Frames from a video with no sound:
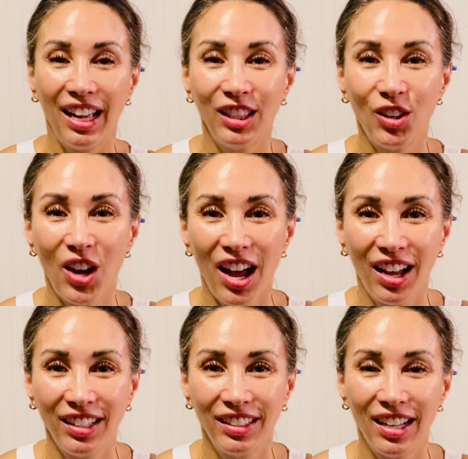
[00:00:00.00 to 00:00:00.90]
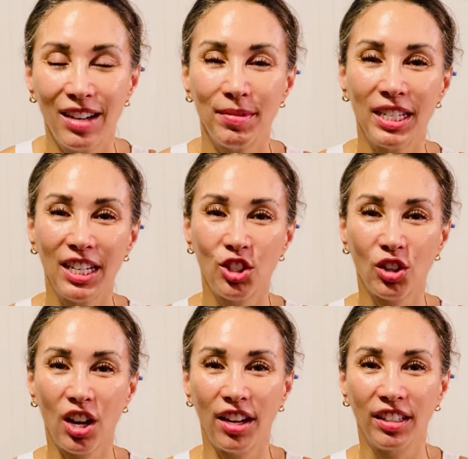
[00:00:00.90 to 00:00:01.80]
Aloha, I'm Denise
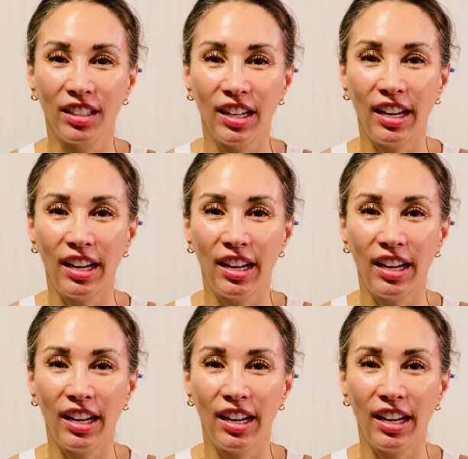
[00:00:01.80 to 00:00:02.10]
O'Connor,